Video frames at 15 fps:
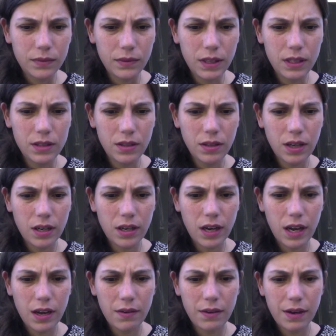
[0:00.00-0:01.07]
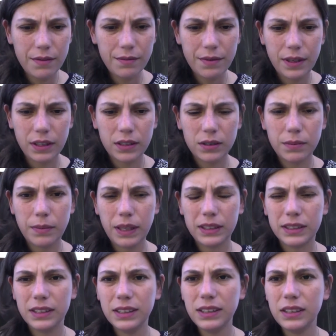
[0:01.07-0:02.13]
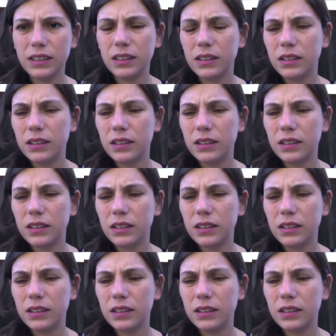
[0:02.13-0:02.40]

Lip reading: Let's look at Evan Franco Mates,